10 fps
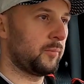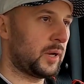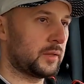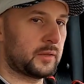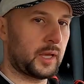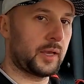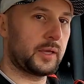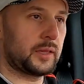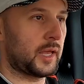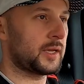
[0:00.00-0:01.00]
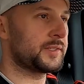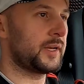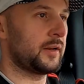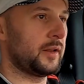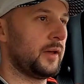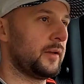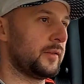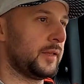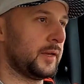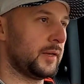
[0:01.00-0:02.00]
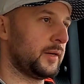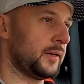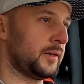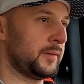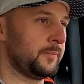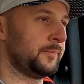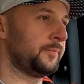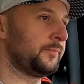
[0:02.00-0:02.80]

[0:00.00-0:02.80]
But like I said, the